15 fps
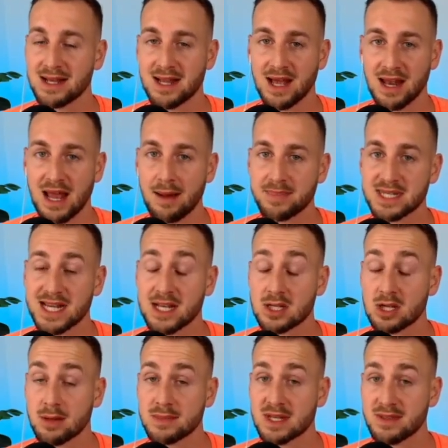collapsing in
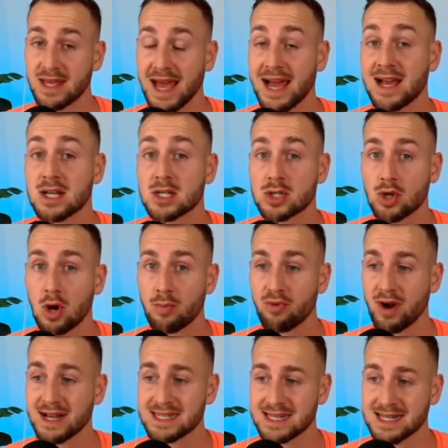terms of their stock
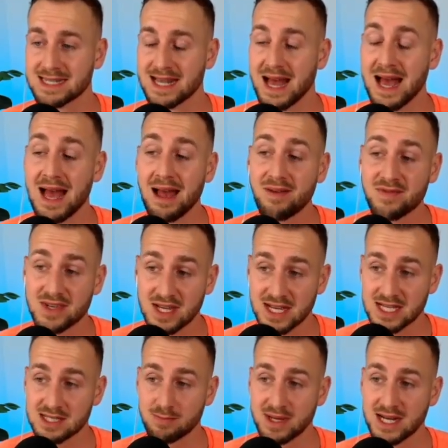prices after
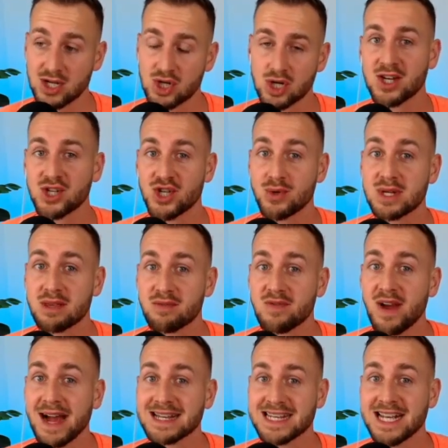his speech, due to the
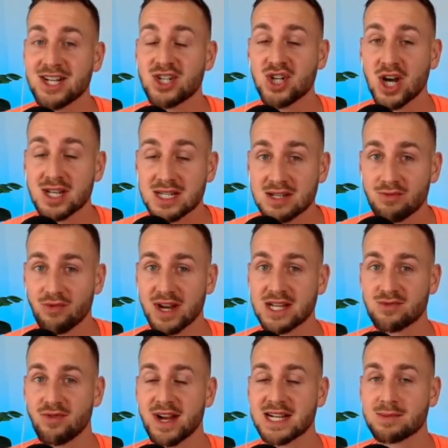fact he just
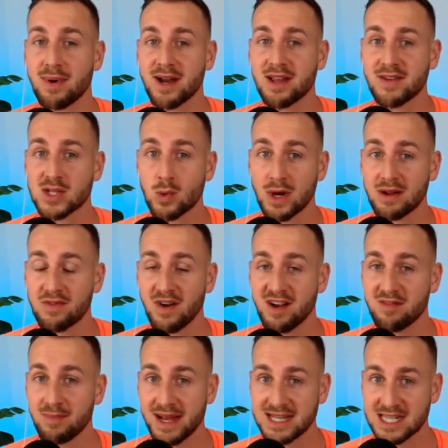raised rates by another
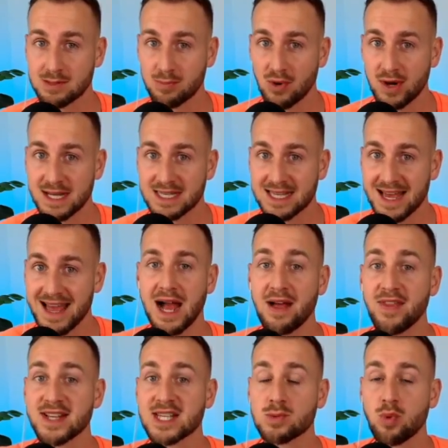25 basis points,
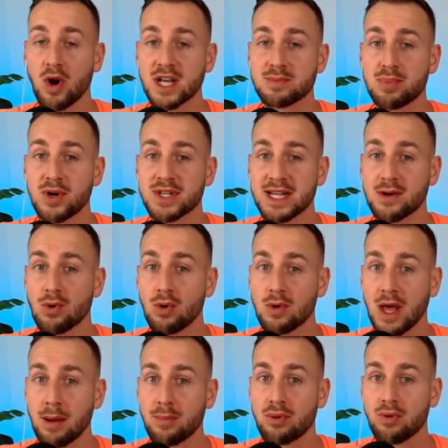and this is what is putting all
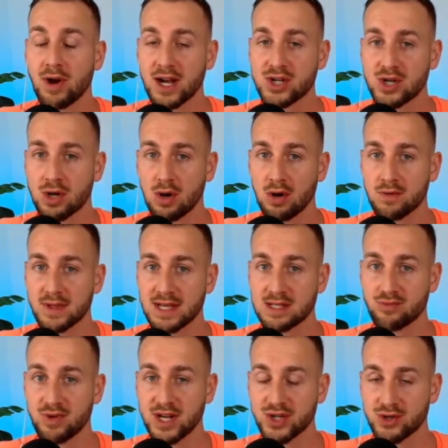that pressure on
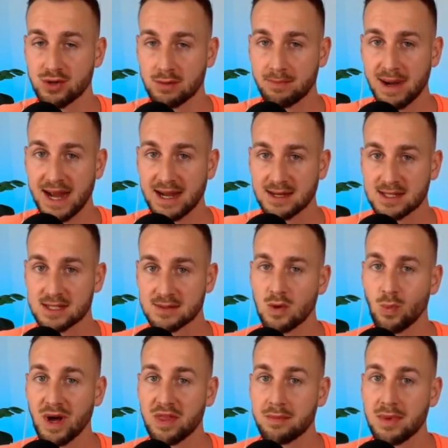these regional banks,
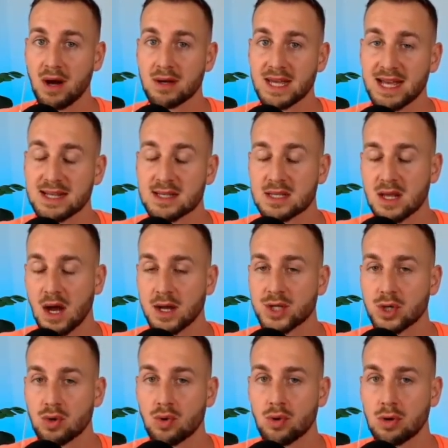well, the market is starting
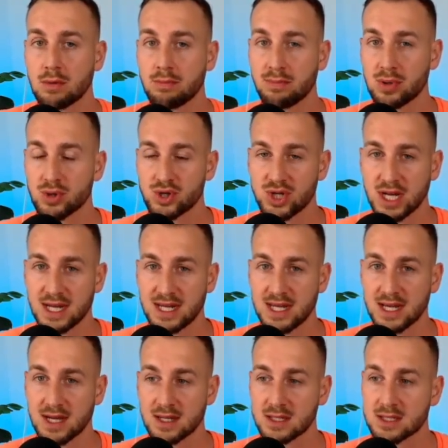to call bullshit
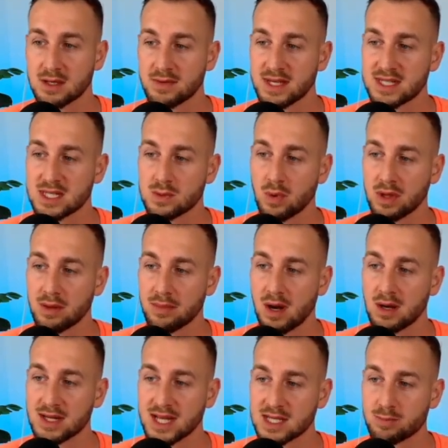here. So this is what the
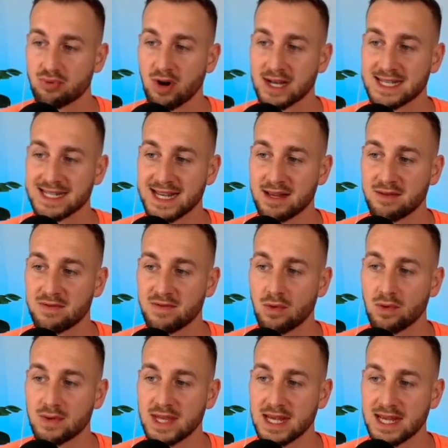market is pricing in
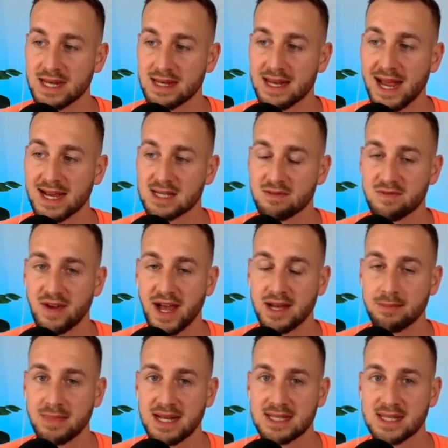for the next
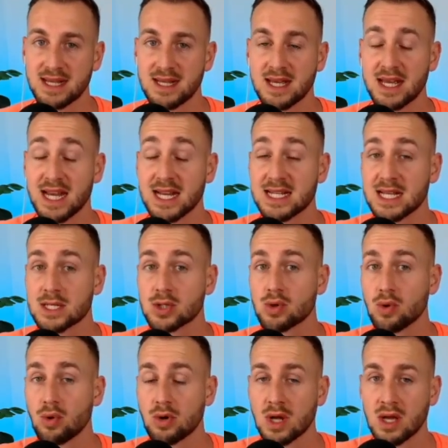Fed meeting. He did
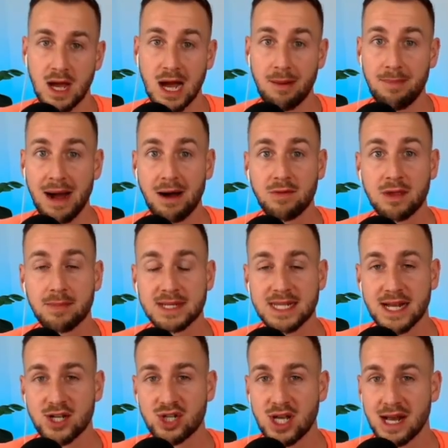talk about the
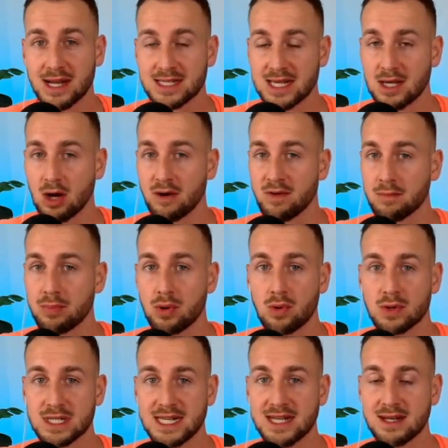potentiality of a
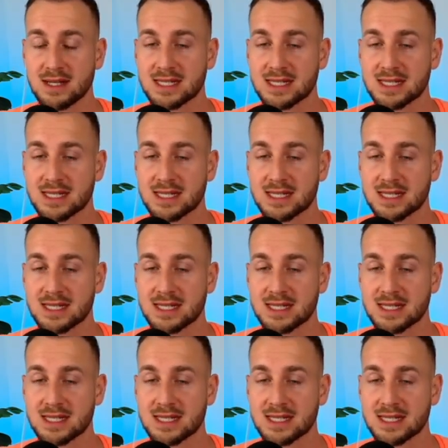pause. He didn't